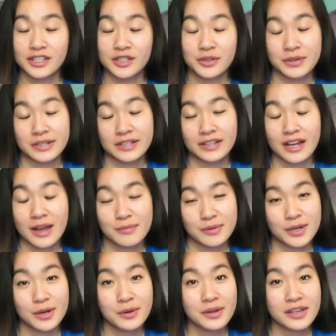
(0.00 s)
you know what, I'm
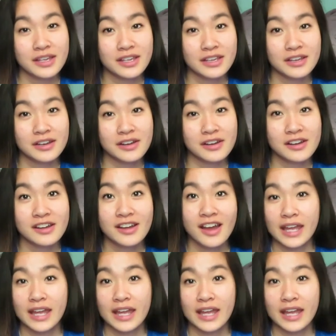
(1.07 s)
going here.